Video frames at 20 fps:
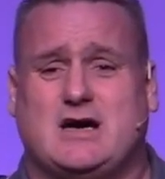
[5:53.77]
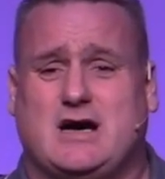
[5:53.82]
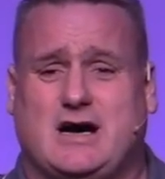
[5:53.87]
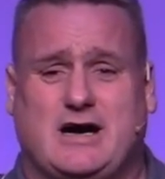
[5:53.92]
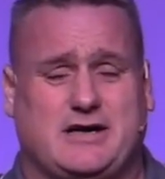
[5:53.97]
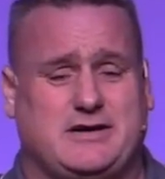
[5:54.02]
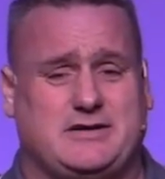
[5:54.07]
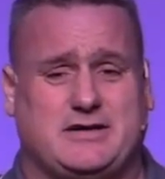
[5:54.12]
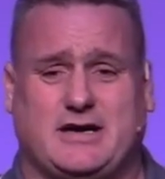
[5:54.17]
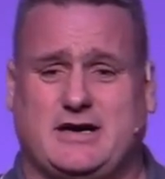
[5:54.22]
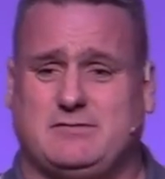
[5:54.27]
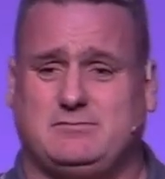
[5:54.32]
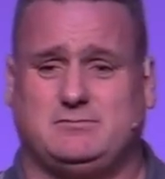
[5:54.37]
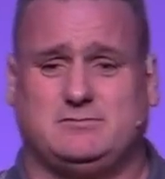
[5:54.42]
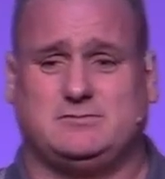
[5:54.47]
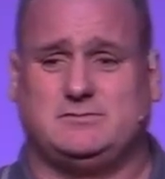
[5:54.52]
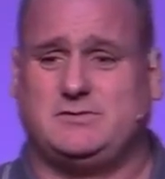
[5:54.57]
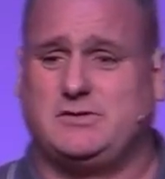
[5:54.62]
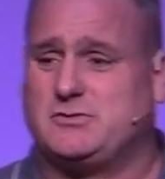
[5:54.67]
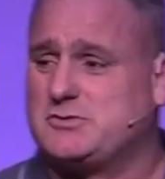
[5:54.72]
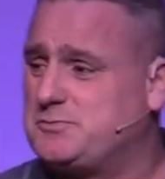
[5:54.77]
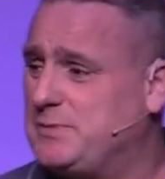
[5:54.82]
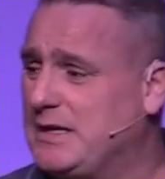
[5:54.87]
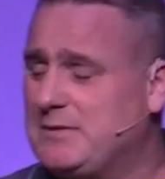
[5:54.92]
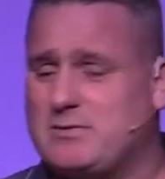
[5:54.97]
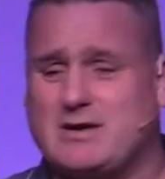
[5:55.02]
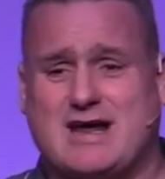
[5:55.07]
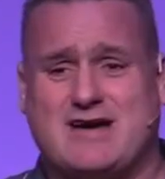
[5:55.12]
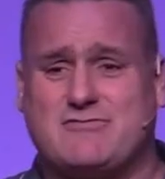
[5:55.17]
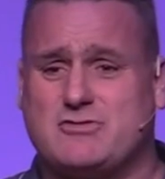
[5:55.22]
and there was
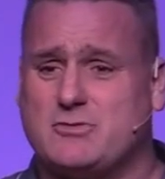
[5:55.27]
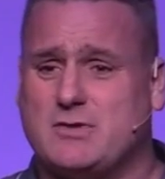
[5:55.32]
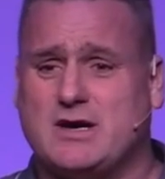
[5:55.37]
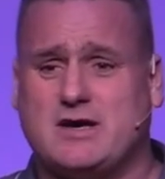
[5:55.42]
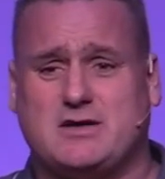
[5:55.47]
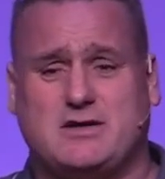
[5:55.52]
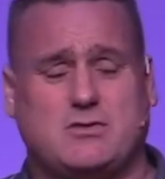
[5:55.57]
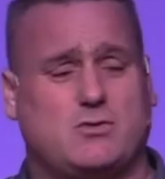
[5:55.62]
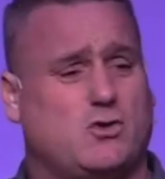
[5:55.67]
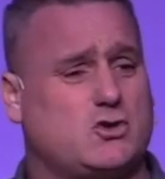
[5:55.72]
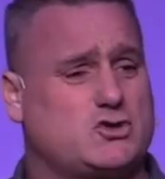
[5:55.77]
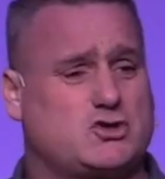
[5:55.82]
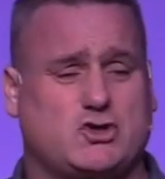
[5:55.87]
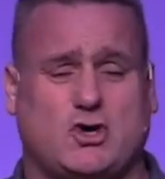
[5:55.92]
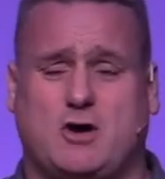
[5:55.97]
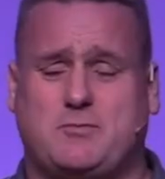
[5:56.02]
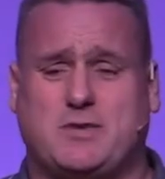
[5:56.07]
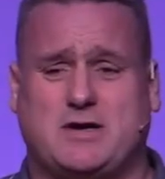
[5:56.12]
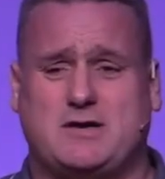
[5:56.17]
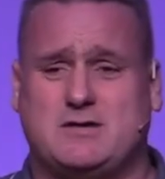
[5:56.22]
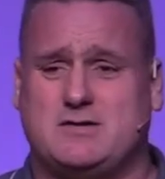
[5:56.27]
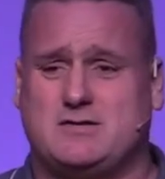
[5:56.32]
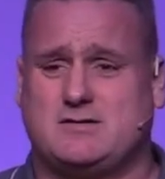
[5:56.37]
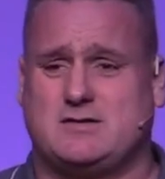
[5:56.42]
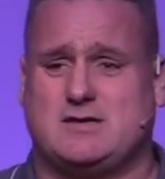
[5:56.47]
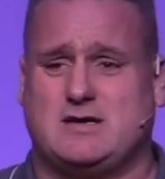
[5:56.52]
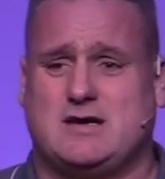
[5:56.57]
people everywhere, and they were all shopping,